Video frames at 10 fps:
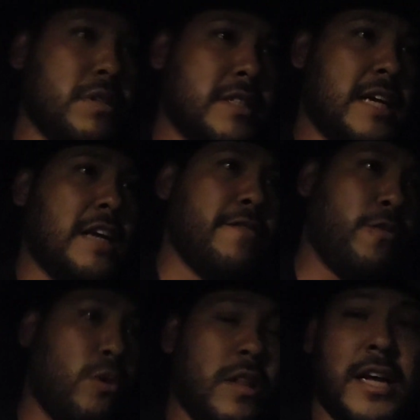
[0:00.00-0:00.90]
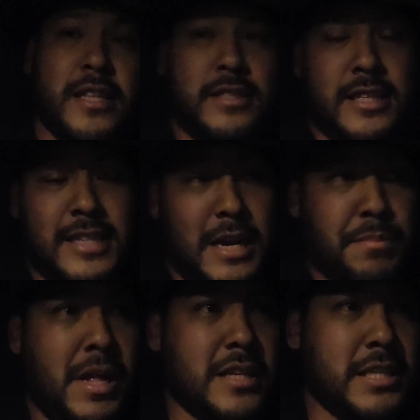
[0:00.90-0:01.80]
designed for a lot of the
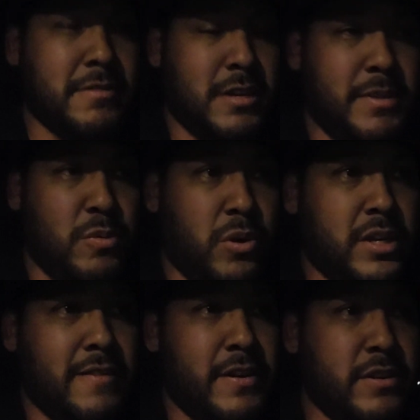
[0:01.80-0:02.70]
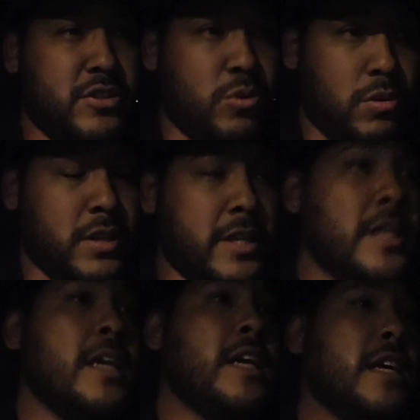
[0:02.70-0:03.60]
zigzag blocks that we're gonna be working on very shortly.
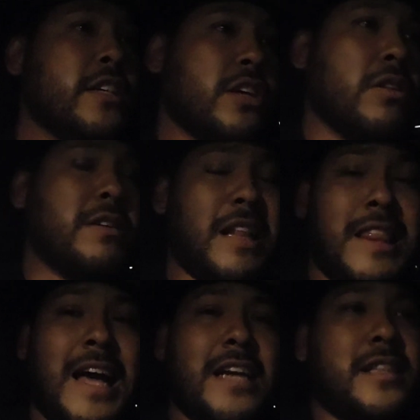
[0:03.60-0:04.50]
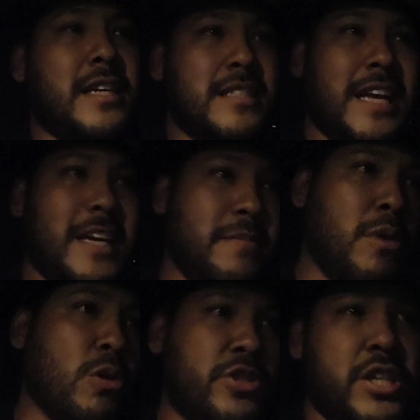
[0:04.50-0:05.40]
So there's a lot of things in
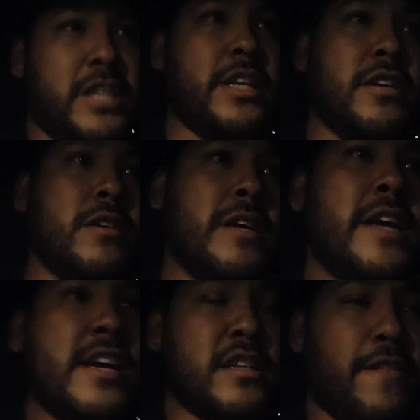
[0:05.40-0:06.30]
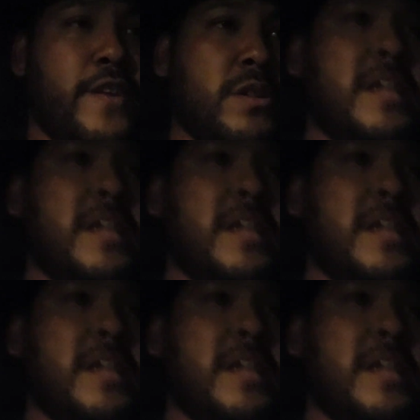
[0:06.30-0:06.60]
motion here. There's a few